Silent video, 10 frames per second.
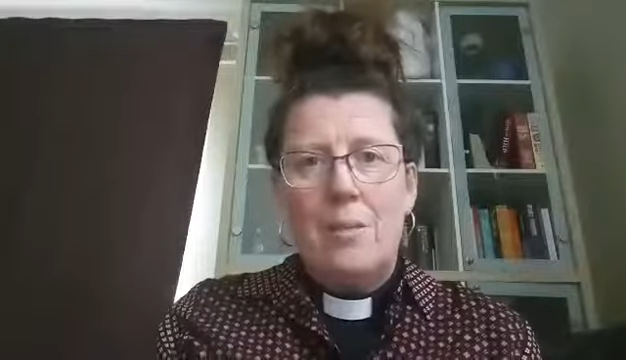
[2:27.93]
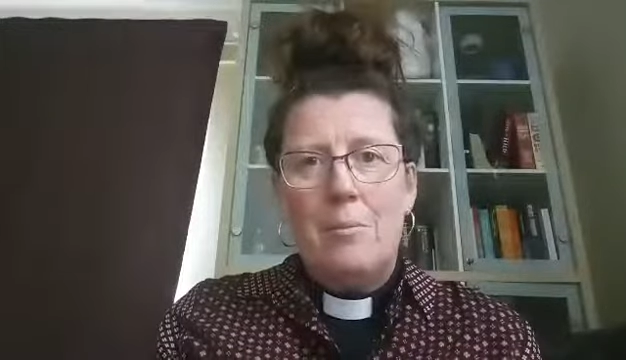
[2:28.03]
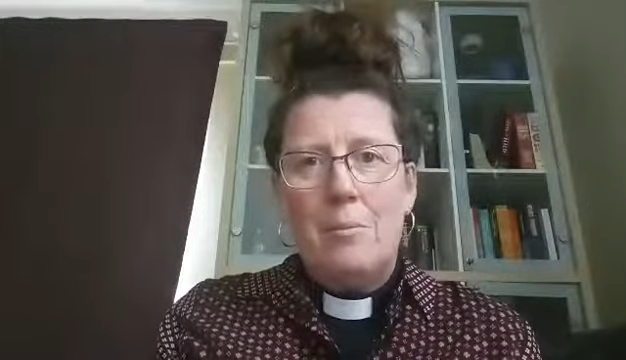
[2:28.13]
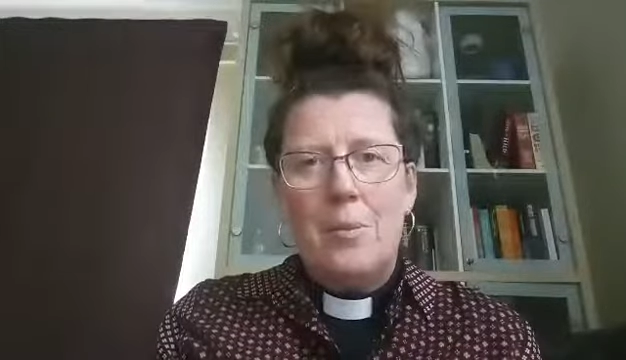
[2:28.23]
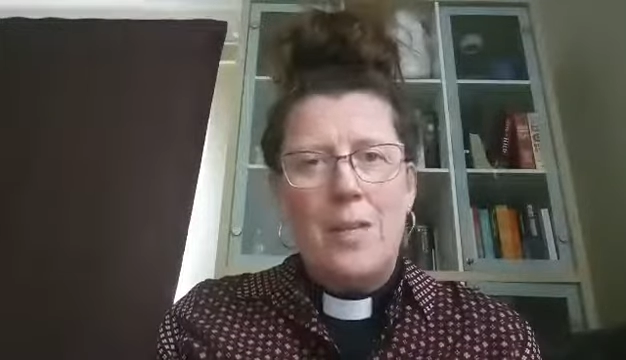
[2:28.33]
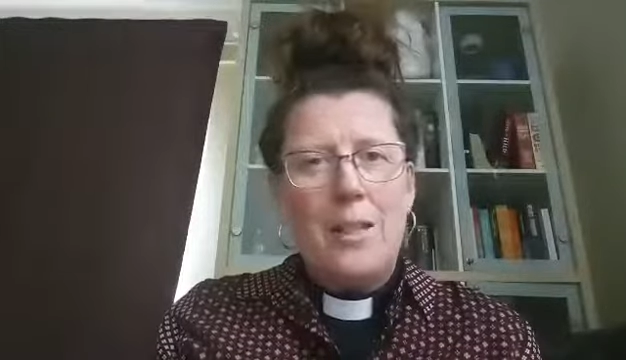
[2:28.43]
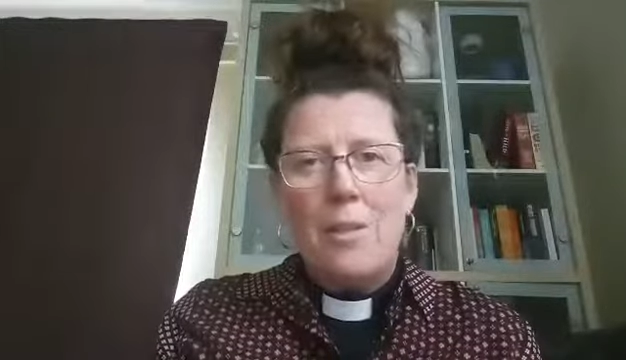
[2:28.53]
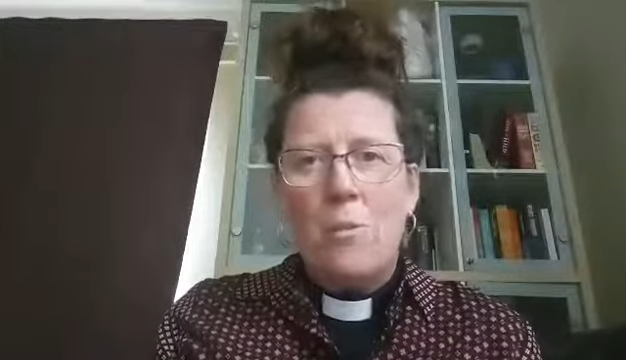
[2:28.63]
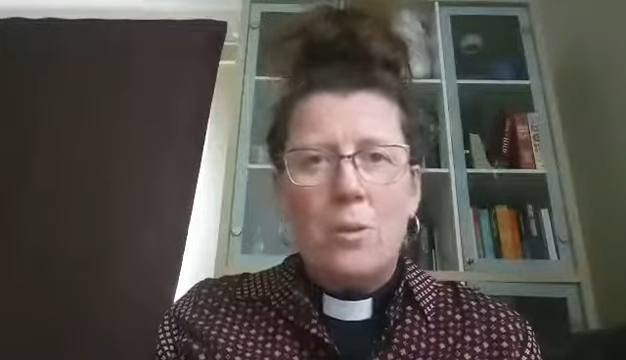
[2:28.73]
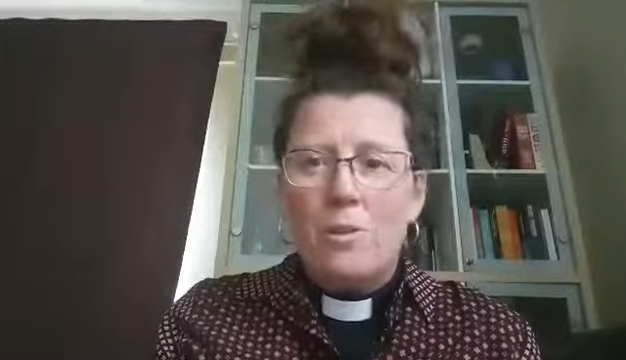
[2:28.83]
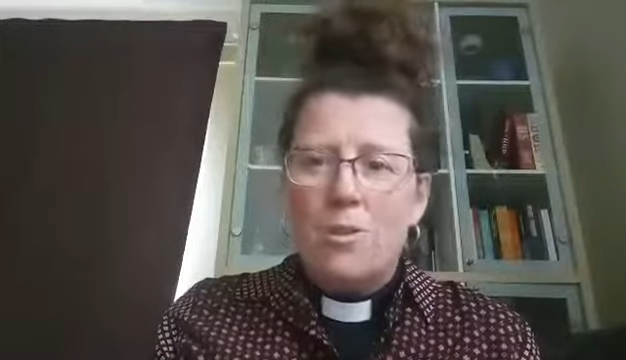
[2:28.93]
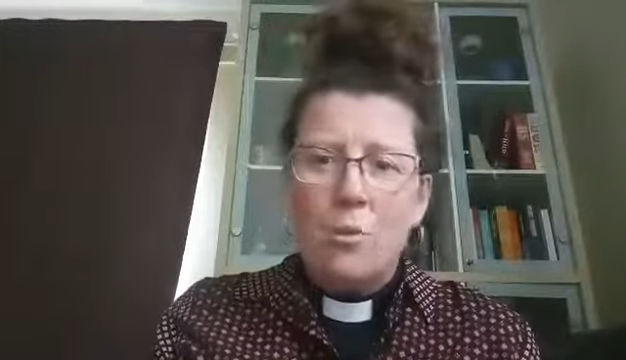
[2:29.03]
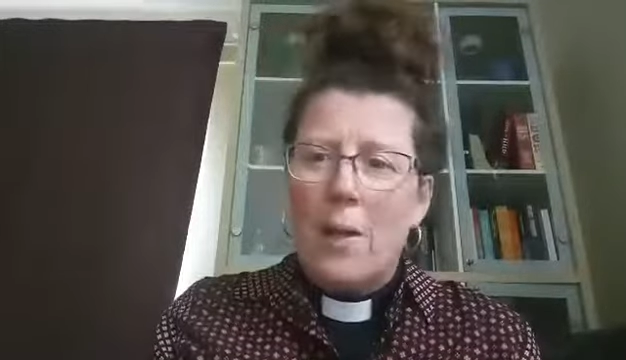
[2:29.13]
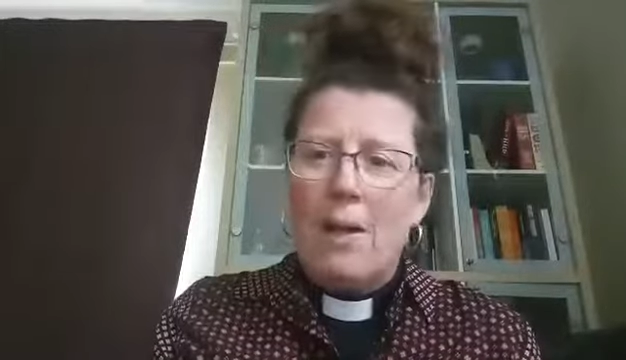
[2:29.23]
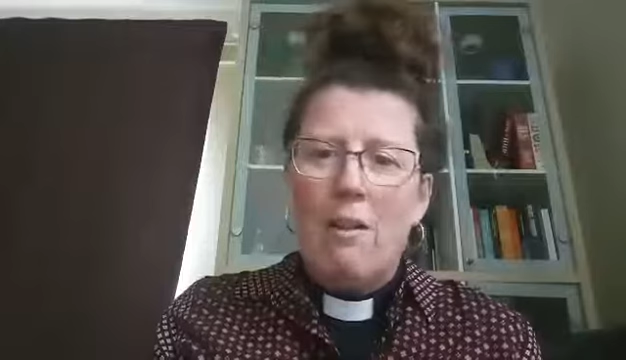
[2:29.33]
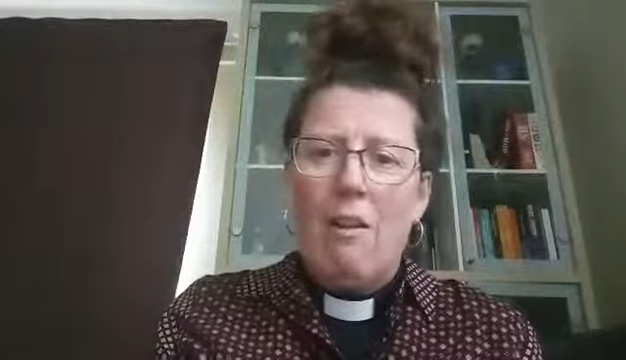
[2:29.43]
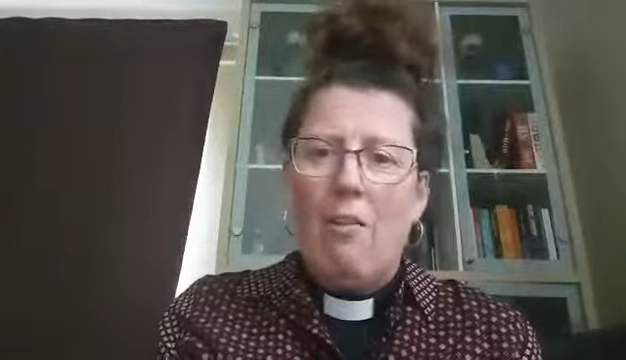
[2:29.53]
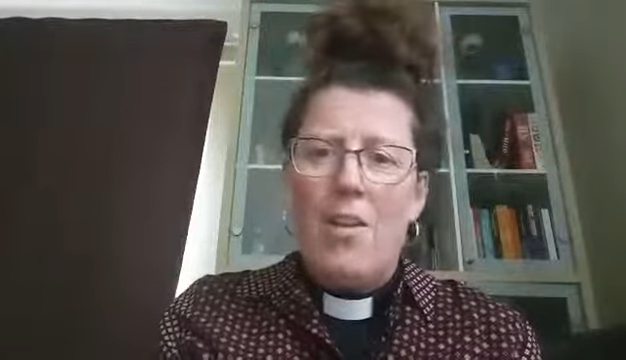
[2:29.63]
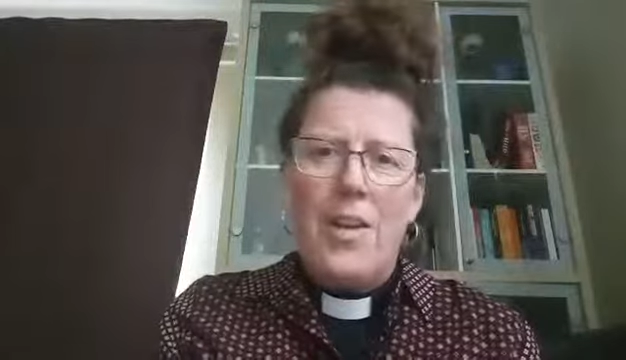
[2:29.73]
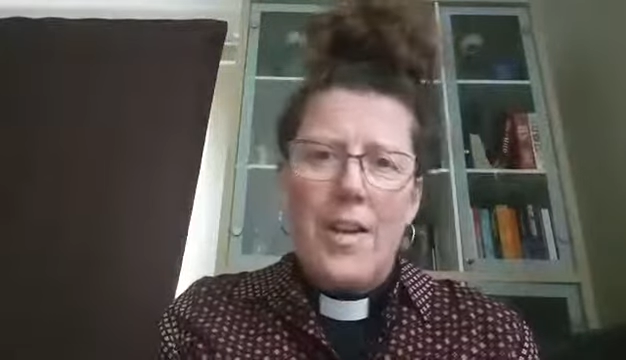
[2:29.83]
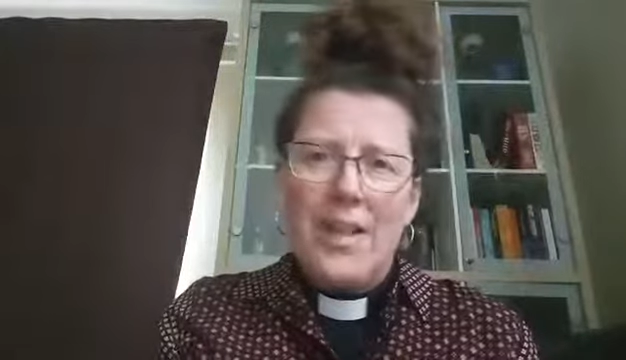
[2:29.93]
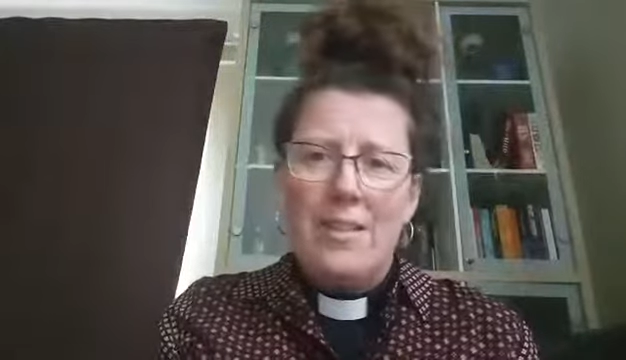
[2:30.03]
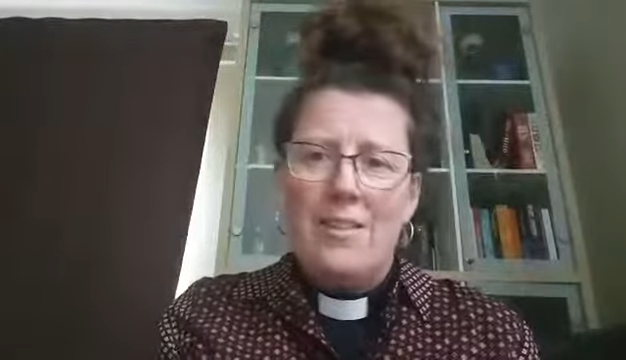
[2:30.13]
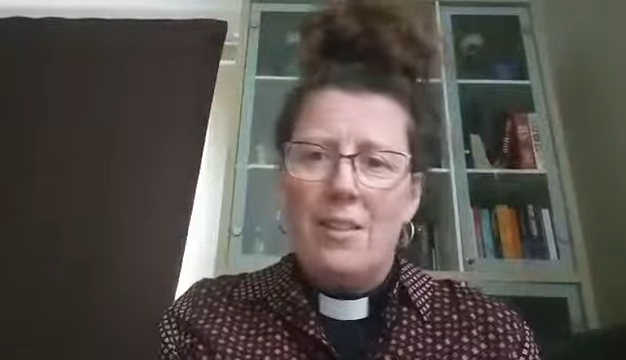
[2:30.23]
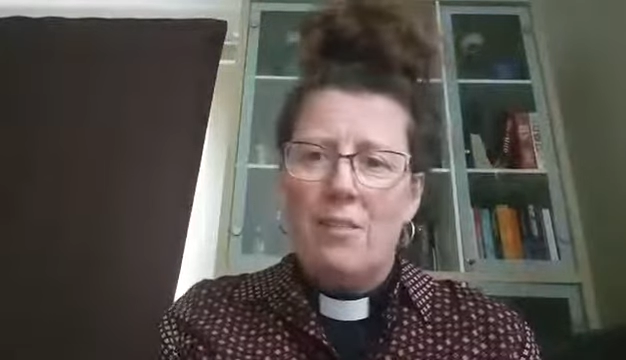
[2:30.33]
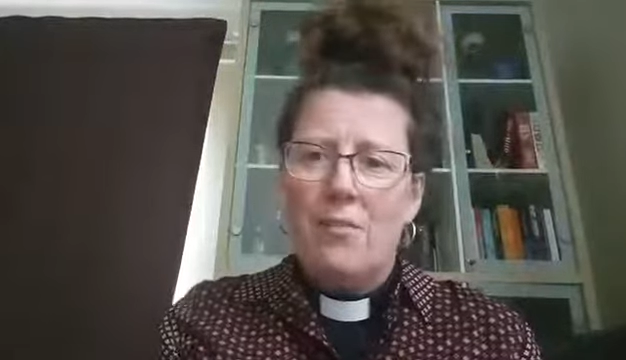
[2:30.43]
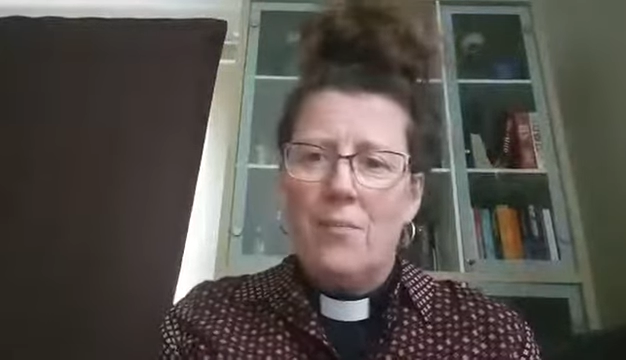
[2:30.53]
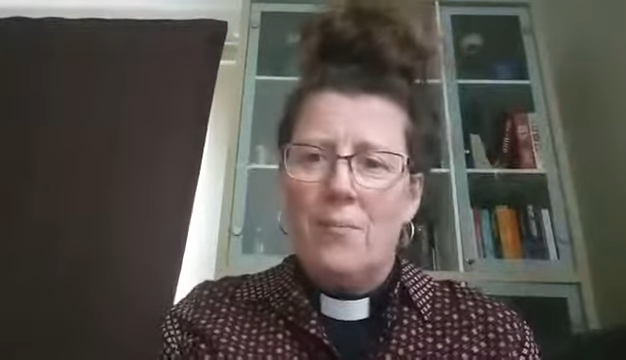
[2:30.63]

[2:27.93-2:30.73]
But I don't want to dwell on the negative.